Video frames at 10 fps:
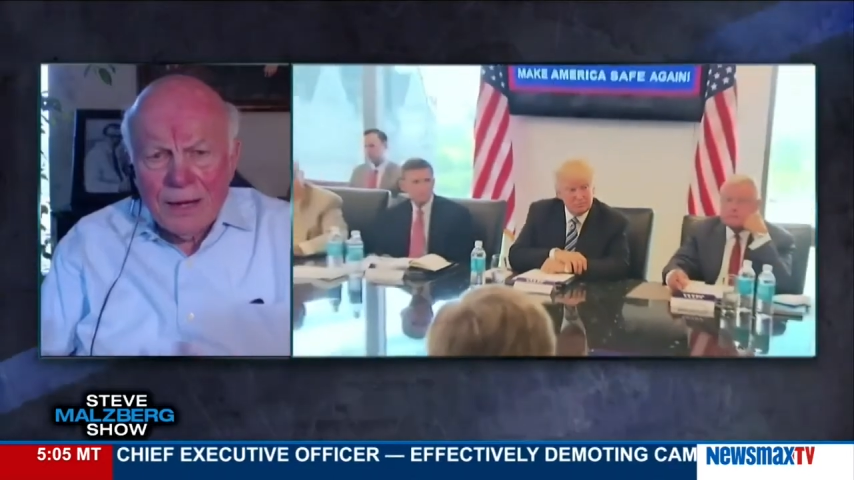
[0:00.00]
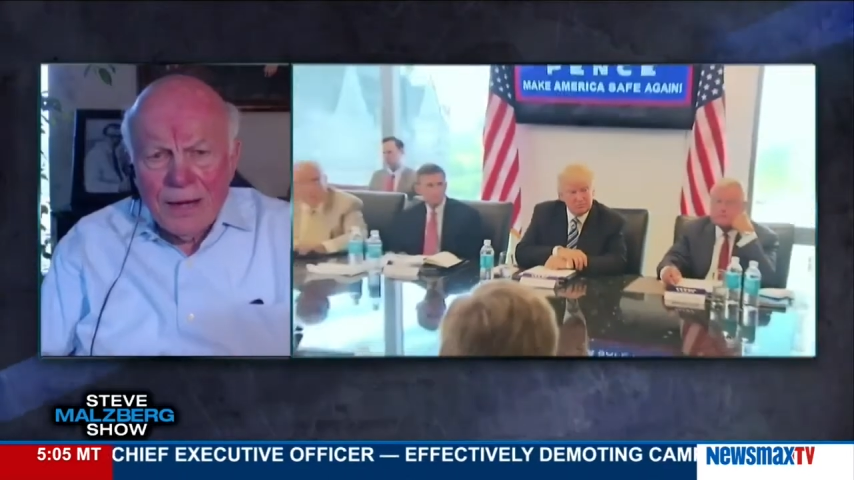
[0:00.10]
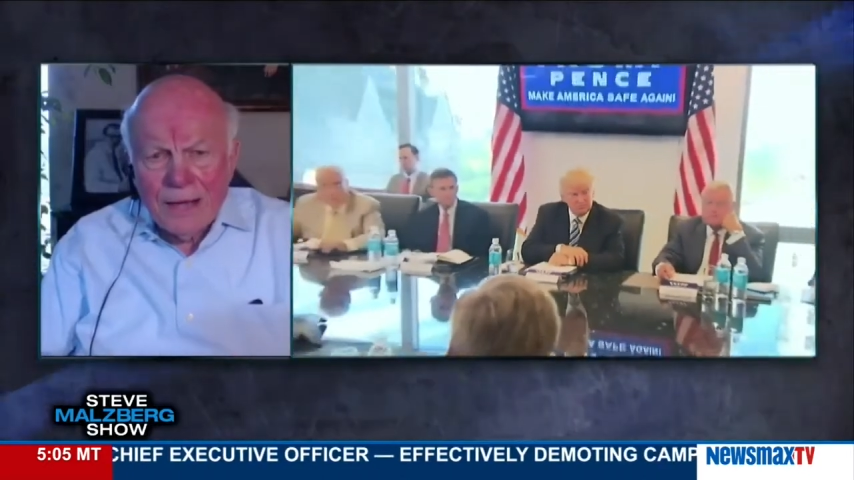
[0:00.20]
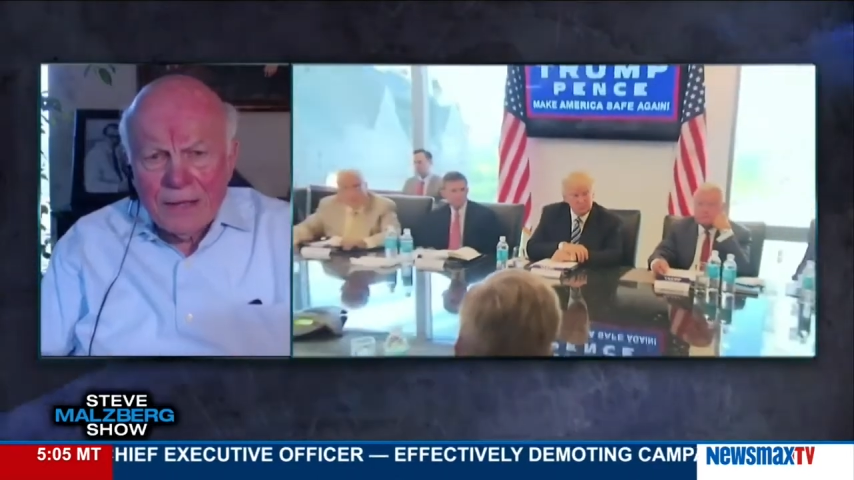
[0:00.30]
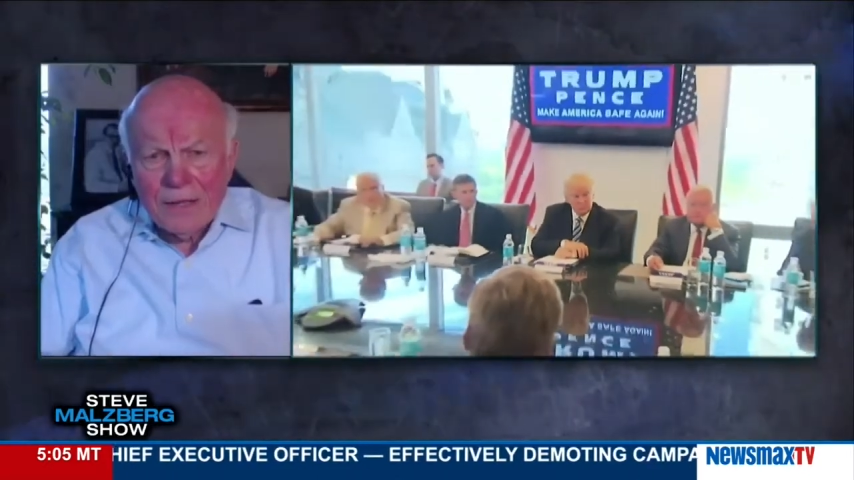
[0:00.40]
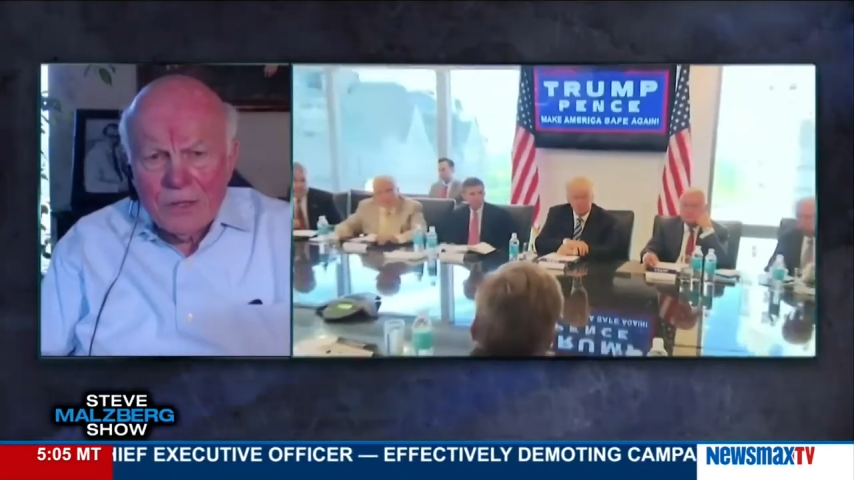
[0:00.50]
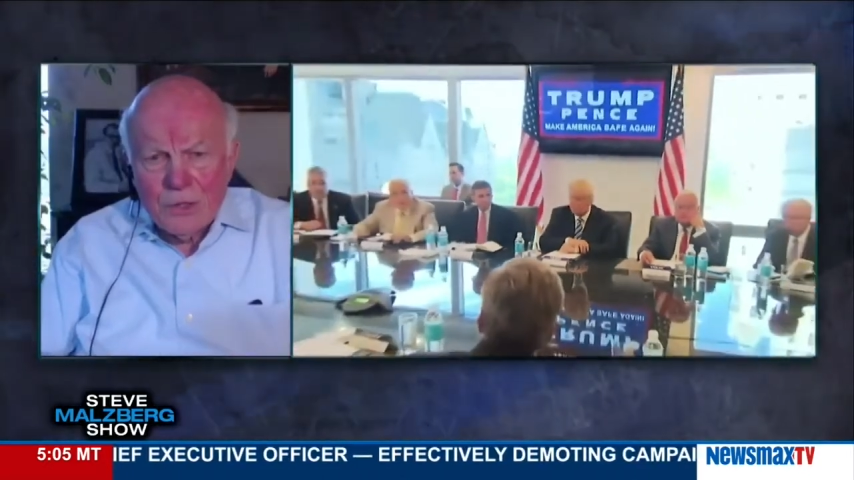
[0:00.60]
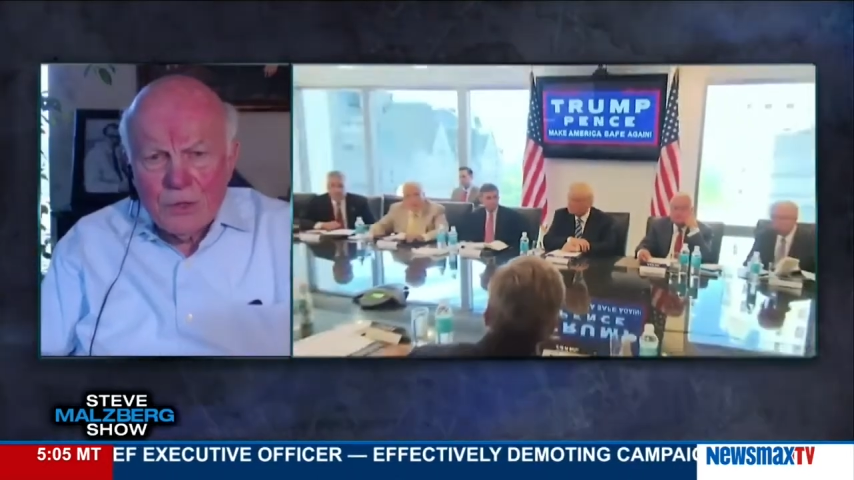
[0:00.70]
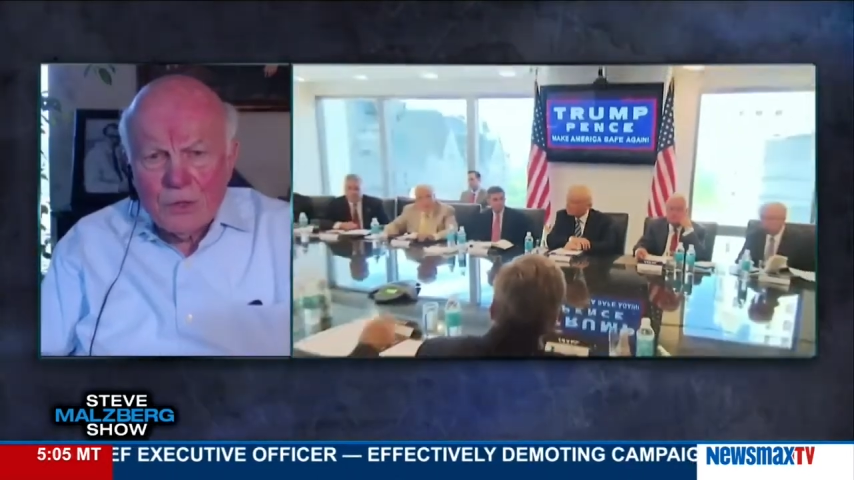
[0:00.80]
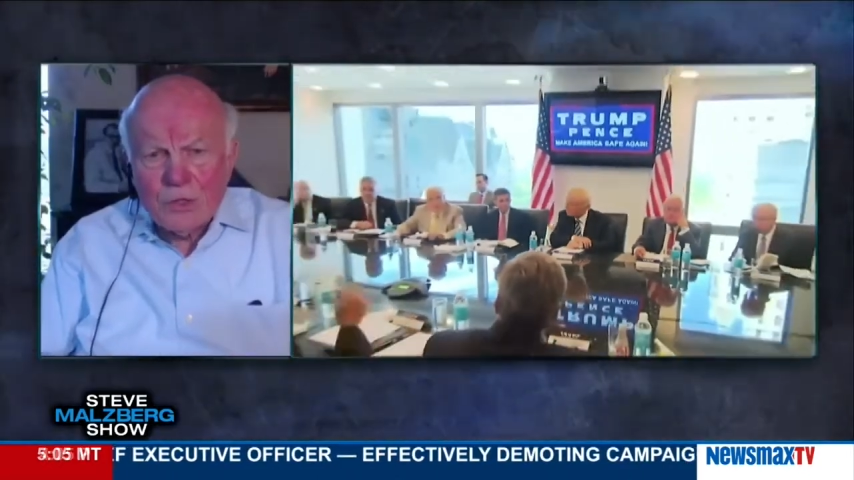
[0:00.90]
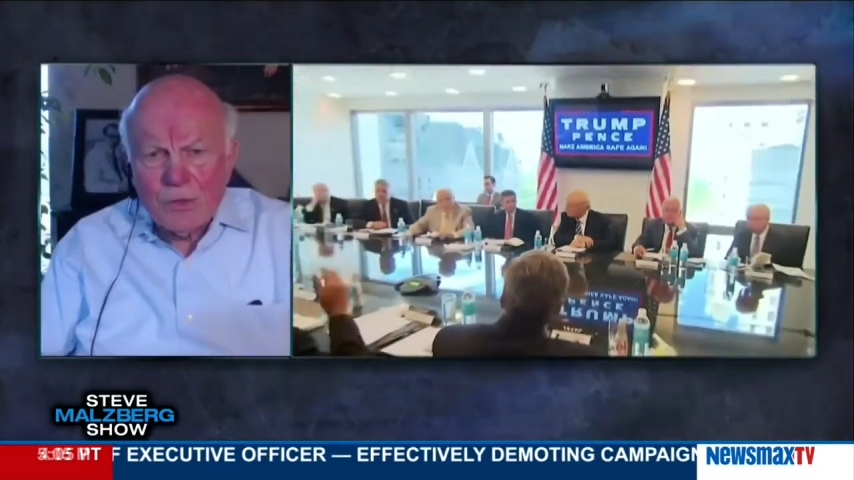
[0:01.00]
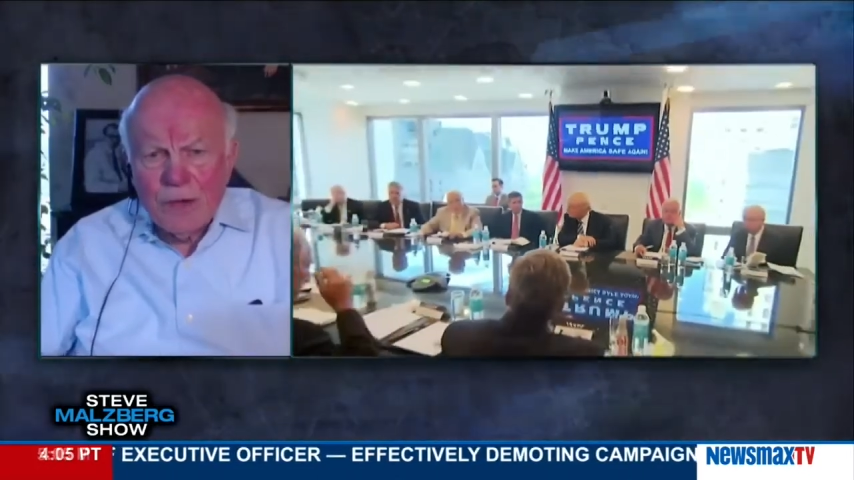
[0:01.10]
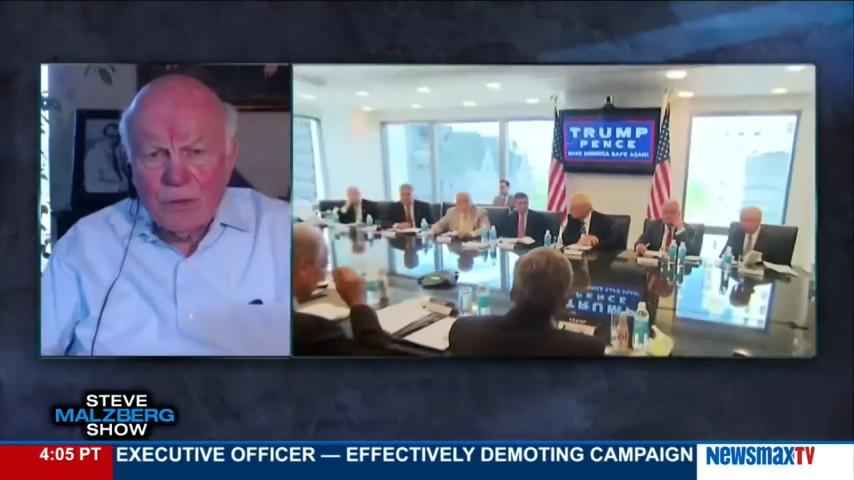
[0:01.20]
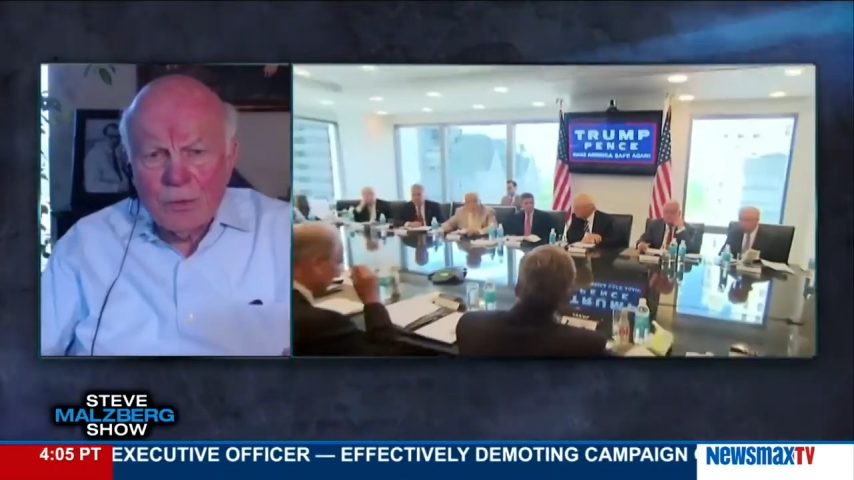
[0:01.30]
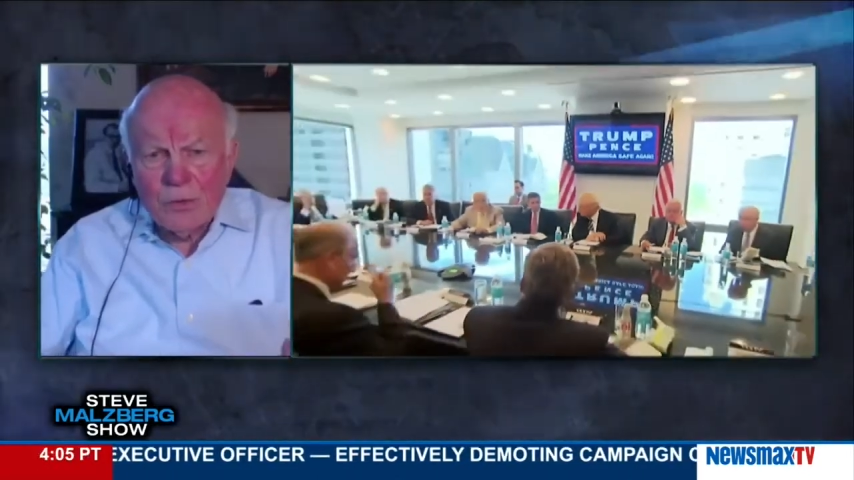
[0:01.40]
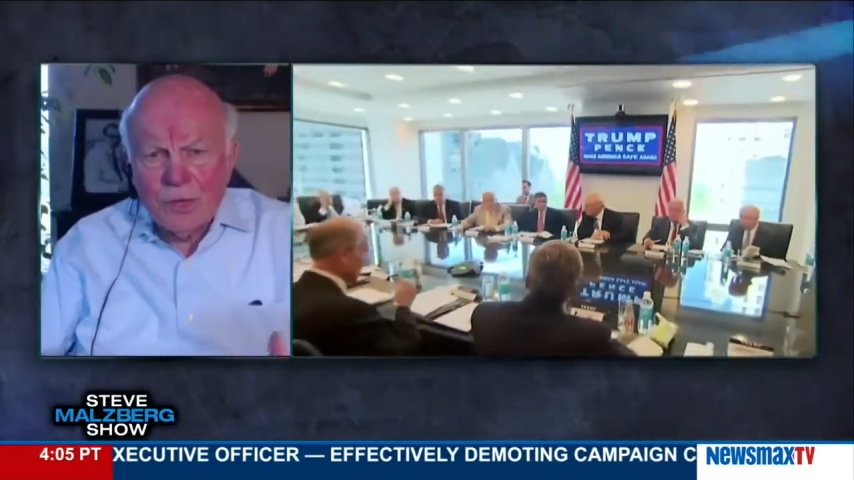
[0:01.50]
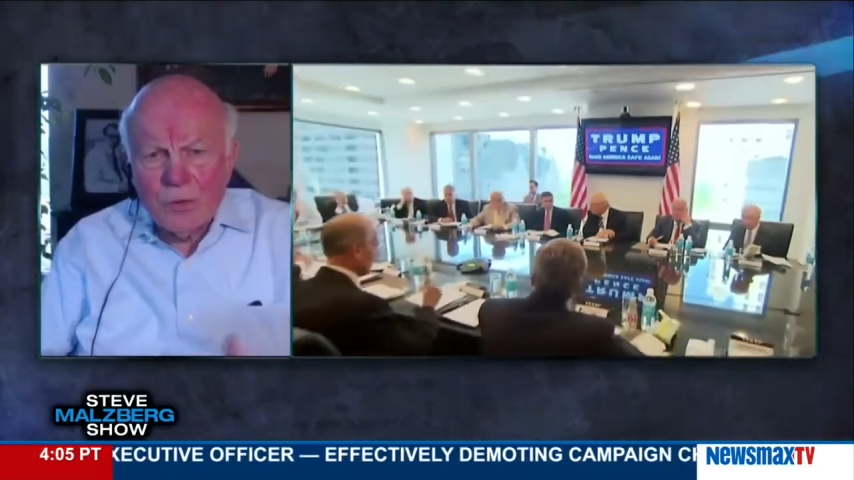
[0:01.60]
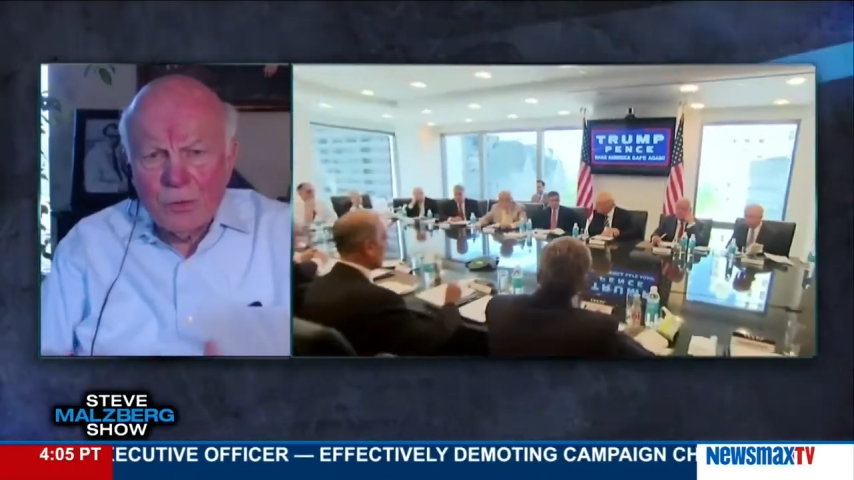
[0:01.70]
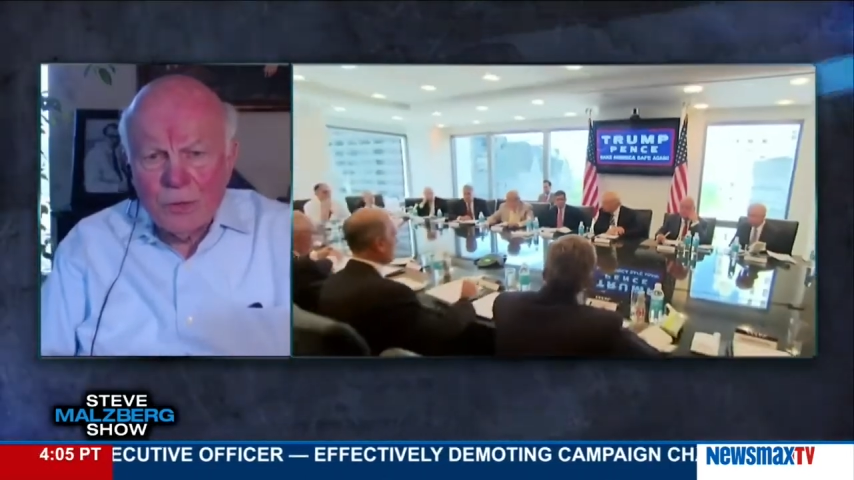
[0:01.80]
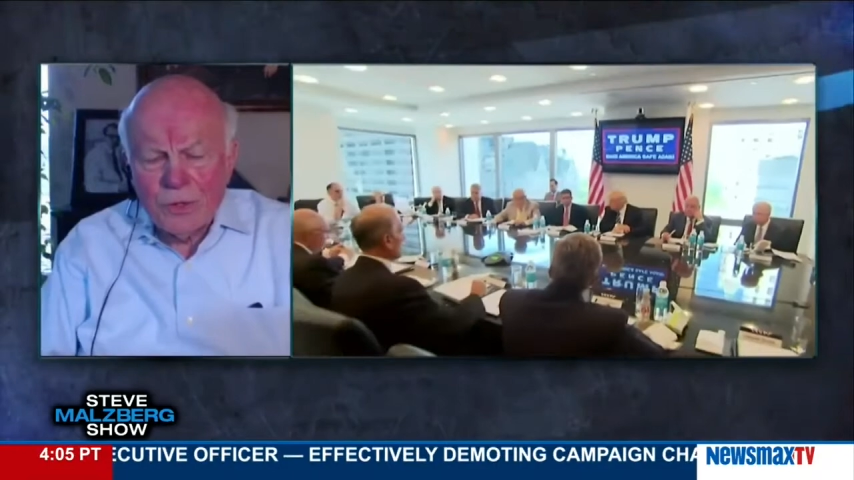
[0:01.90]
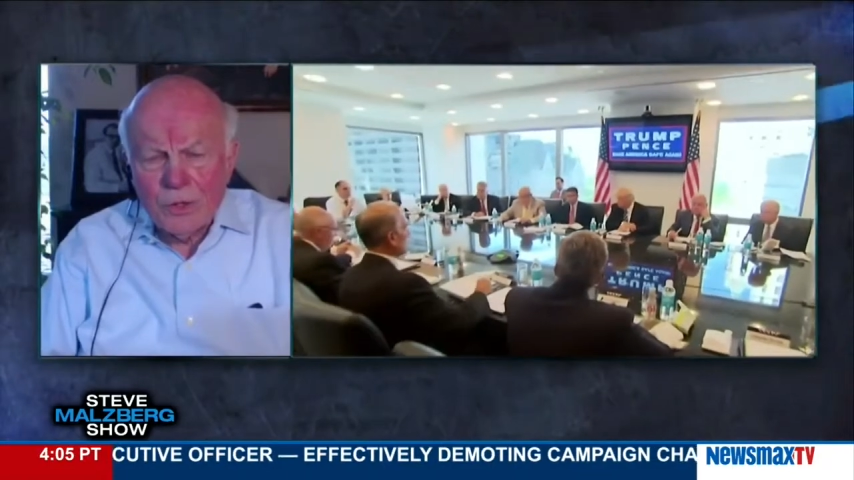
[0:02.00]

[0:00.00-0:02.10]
likely to surround themselves with